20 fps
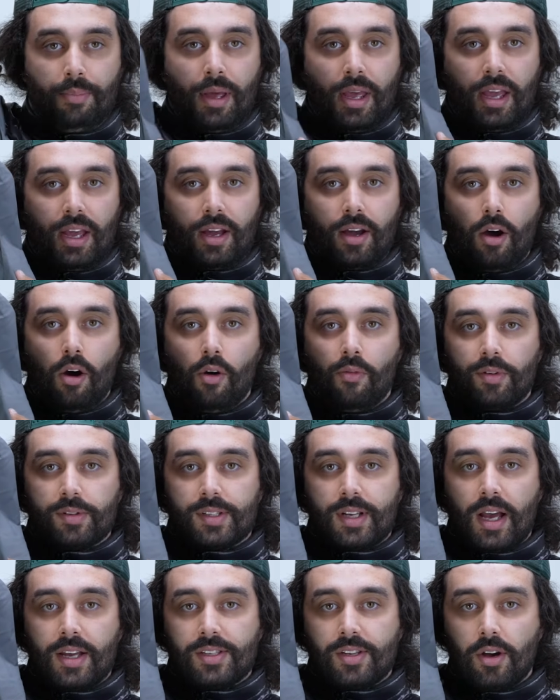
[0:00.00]
Big
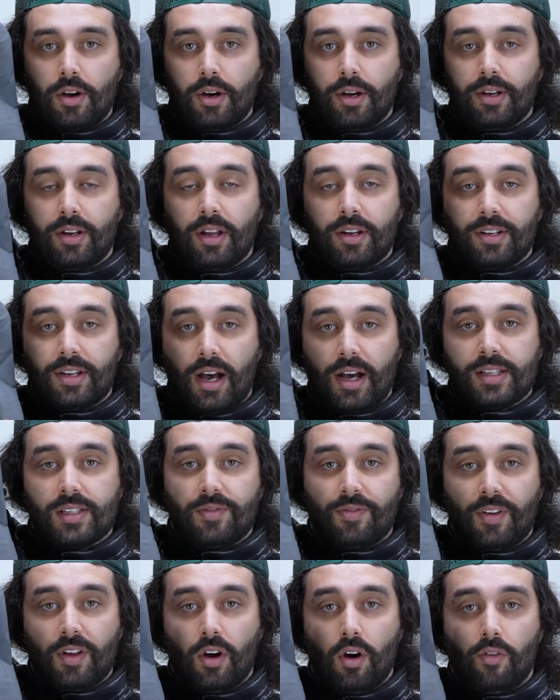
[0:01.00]
oversized hood, does
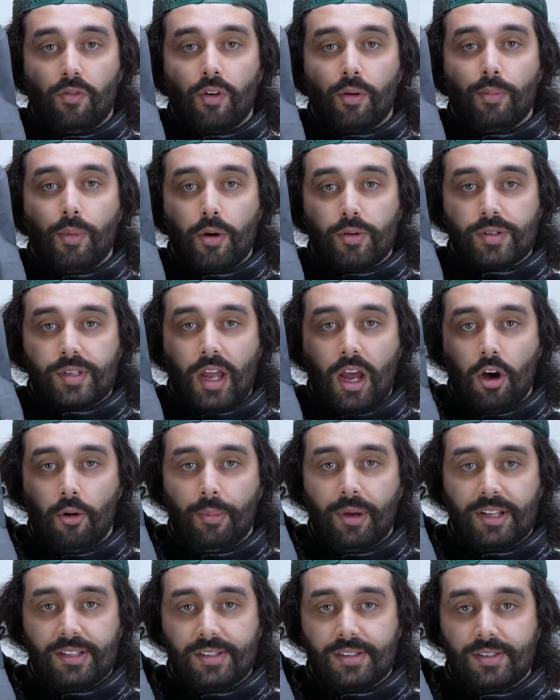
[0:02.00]
fit over most
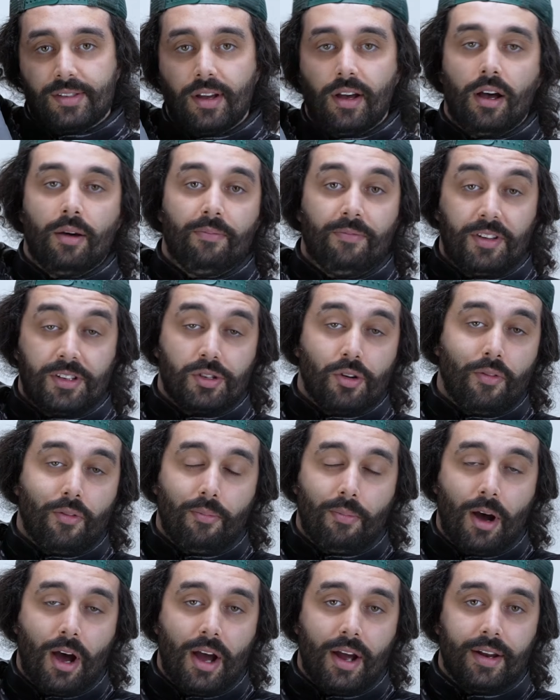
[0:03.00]
helmets, fits over
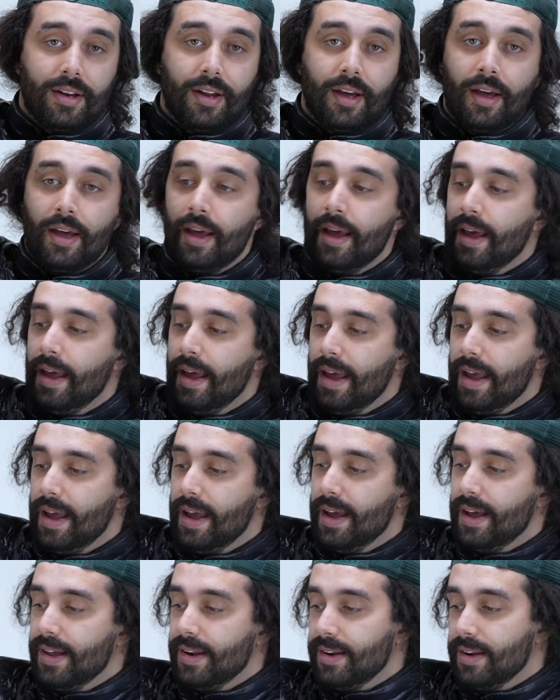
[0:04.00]
mine,
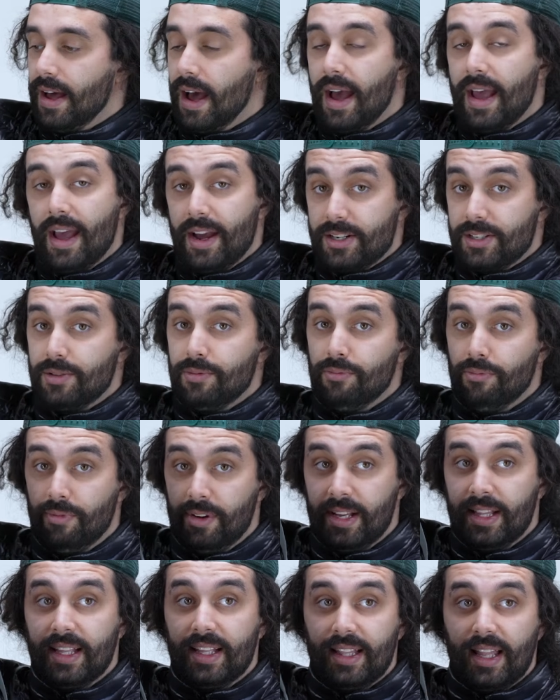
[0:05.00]
and I actually
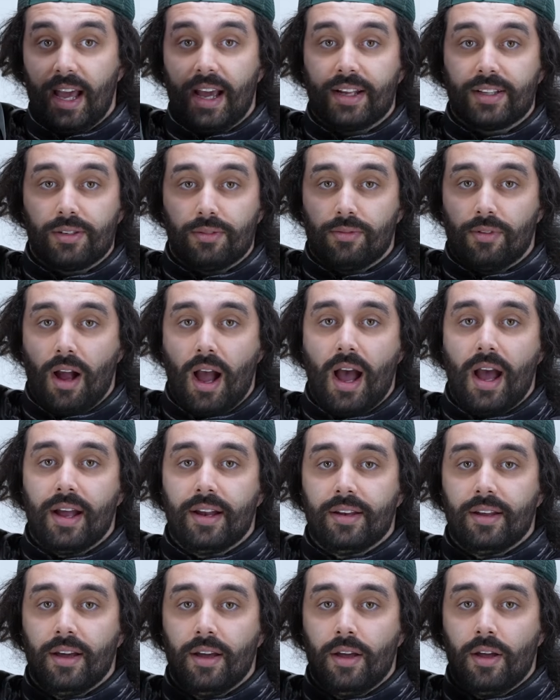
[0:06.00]
really like to ride
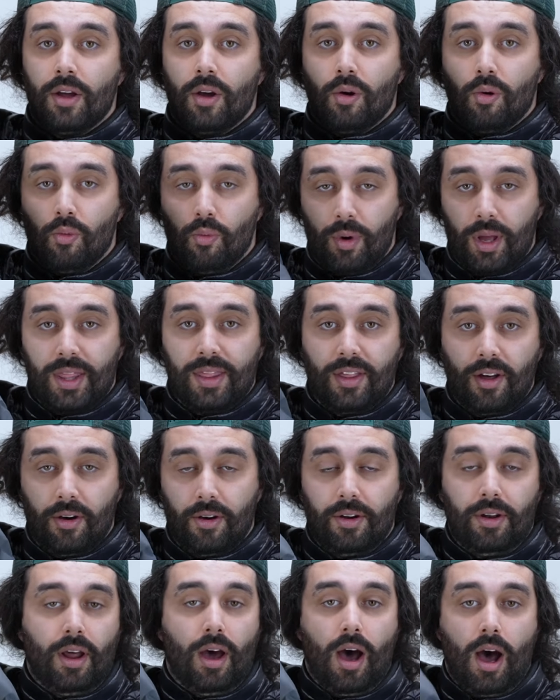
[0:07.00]
with the
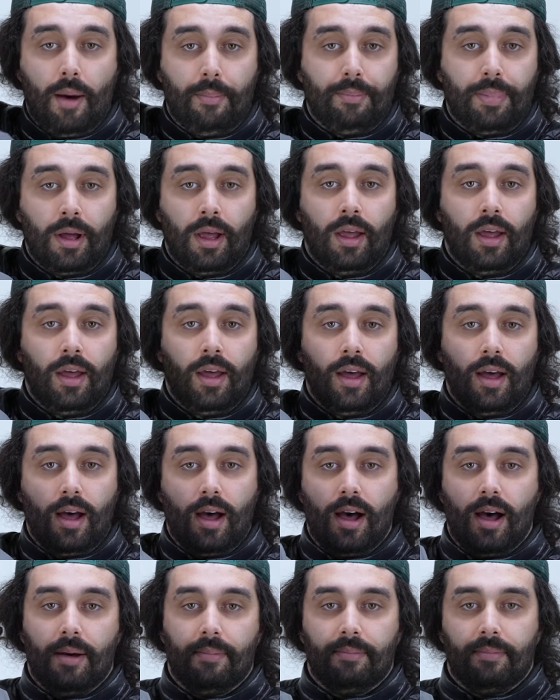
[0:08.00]
hood up.
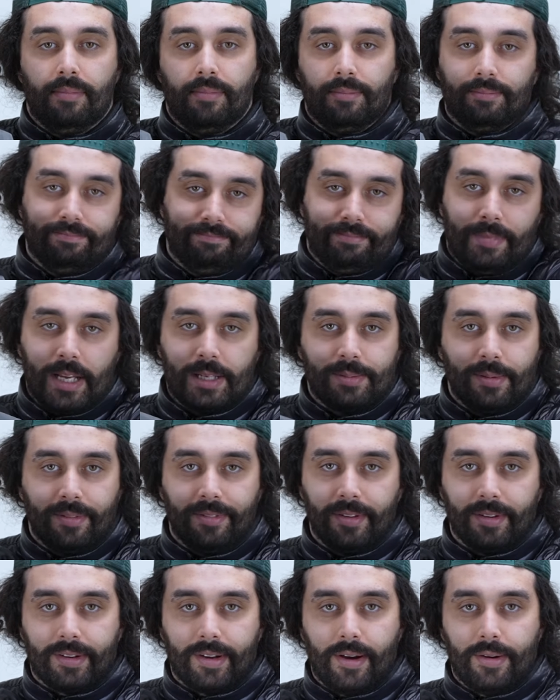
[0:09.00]
Makes me
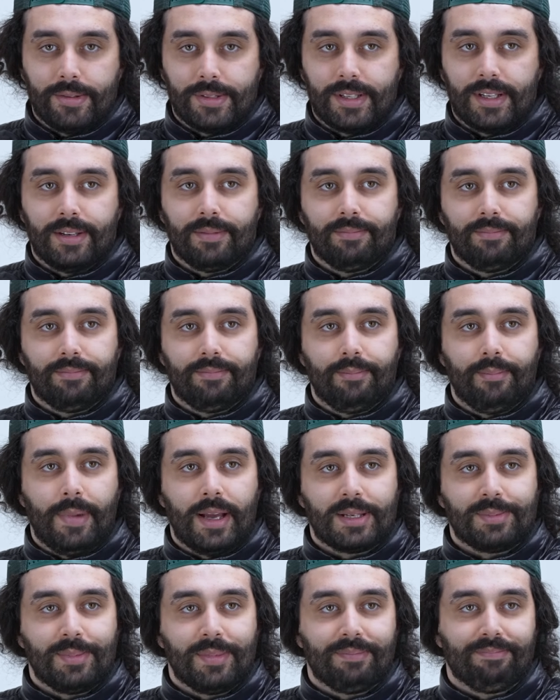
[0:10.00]
feel cozy,
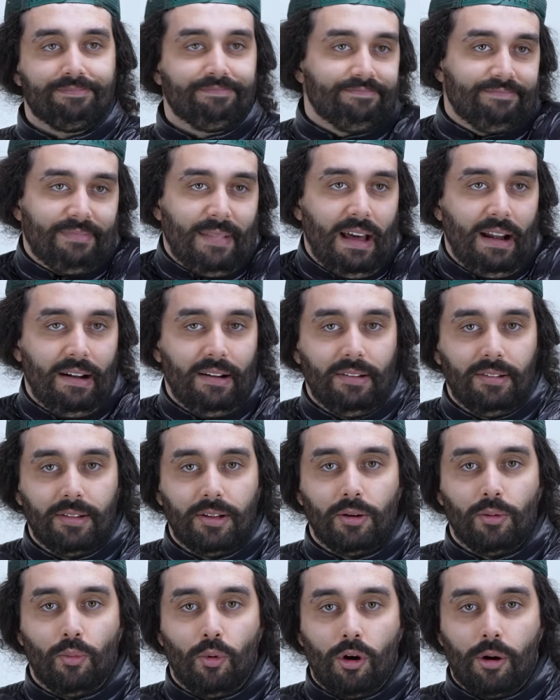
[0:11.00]
makes me, I don't know, a
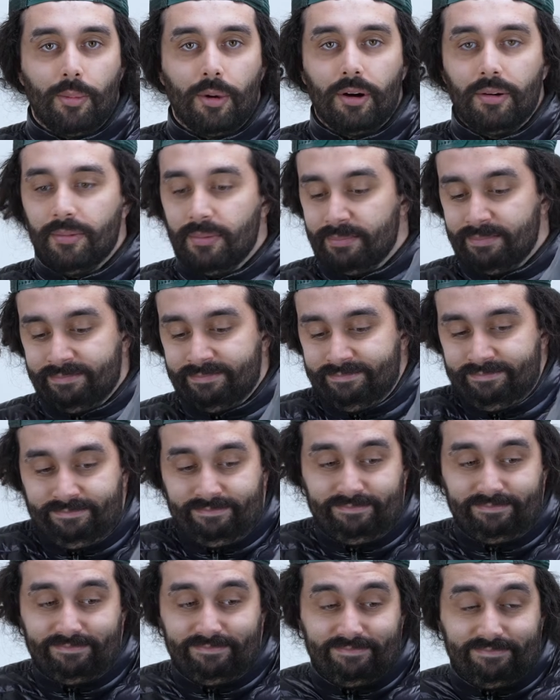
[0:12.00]
little warmer.
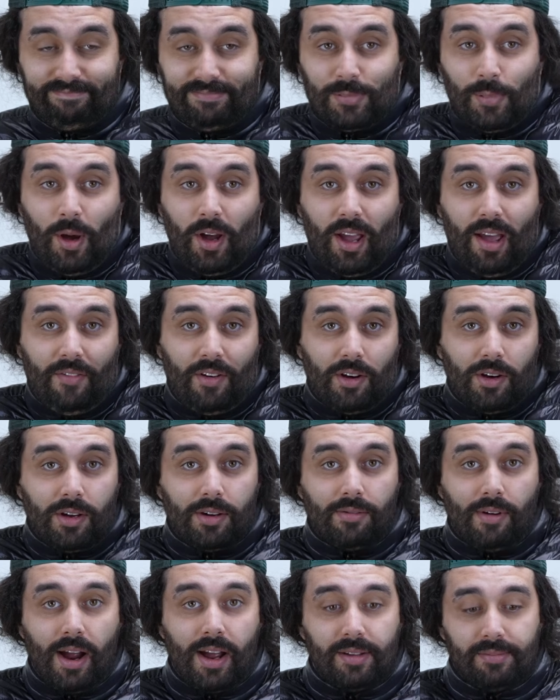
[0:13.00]
Why you have a hood,
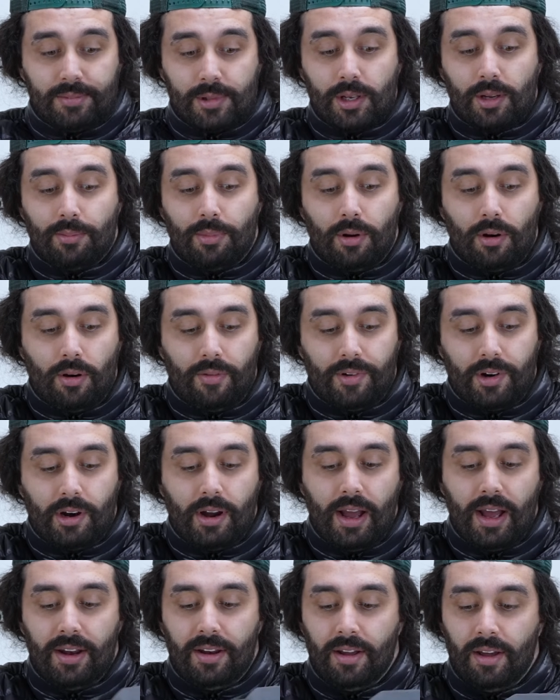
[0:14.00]
right? So you can put it over your
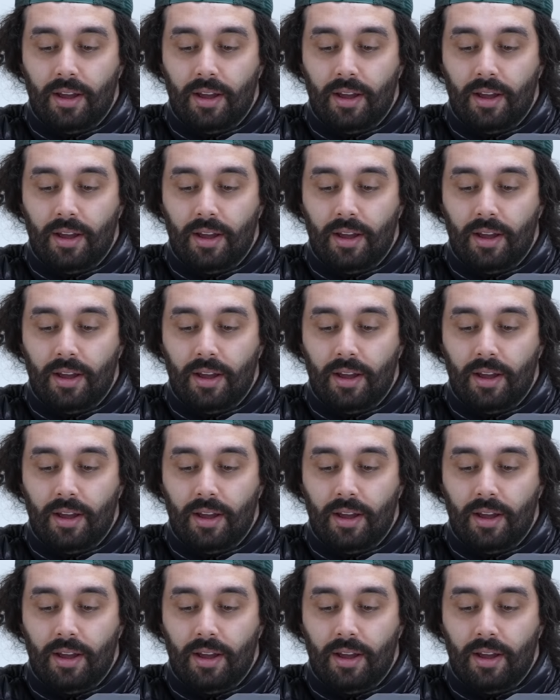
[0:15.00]
head.